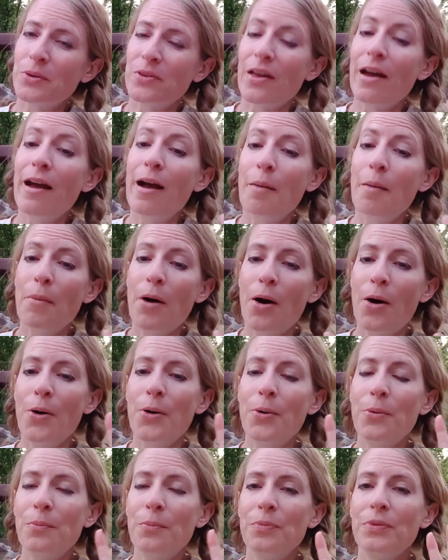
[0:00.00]
to with the
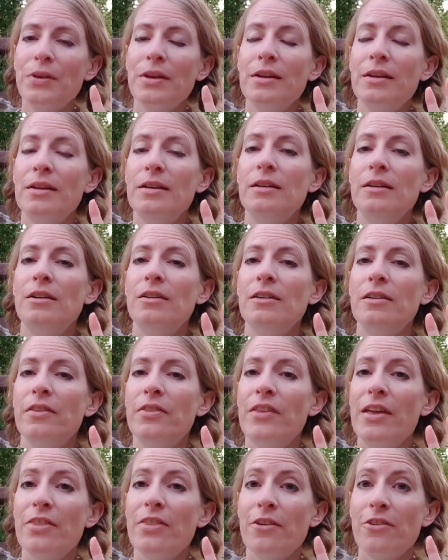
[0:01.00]
M-O.
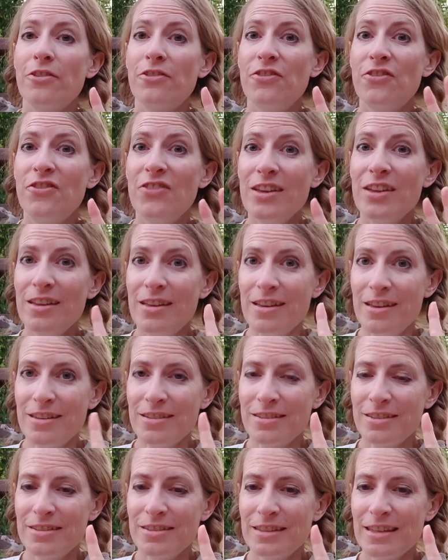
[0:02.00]
Then the
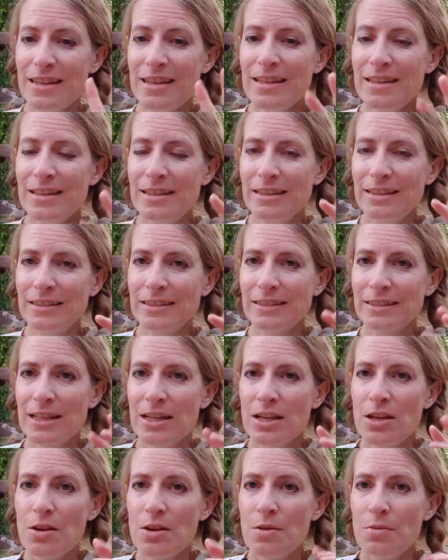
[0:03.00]
fifth is
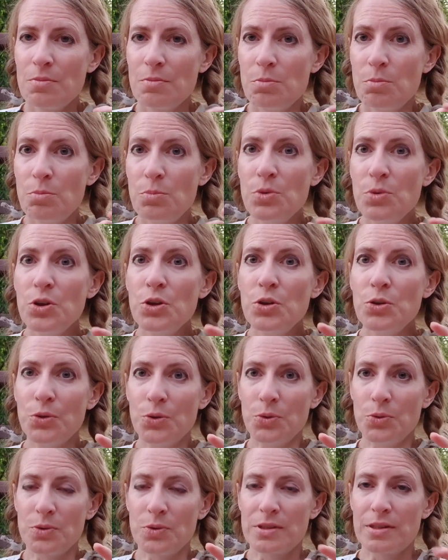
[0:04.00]

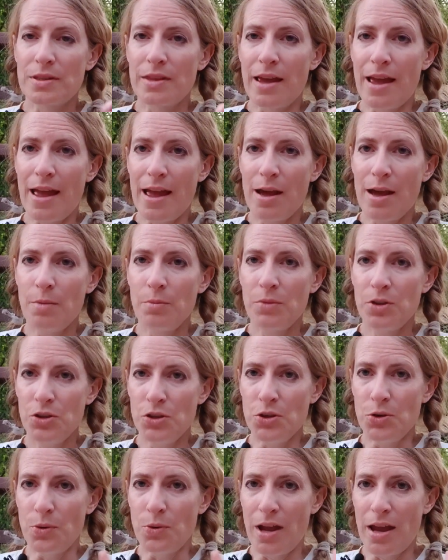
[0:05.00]
muse, the
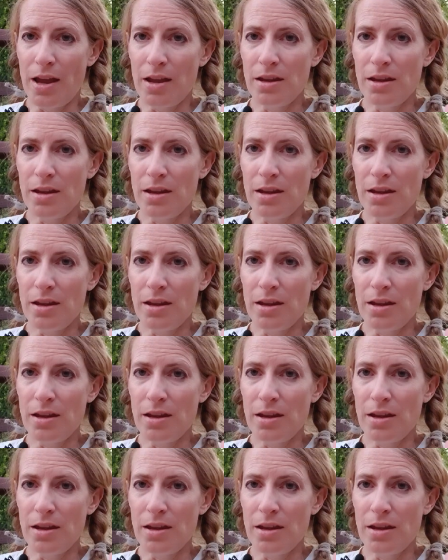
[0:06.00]
M-U-A-E-I-O-U,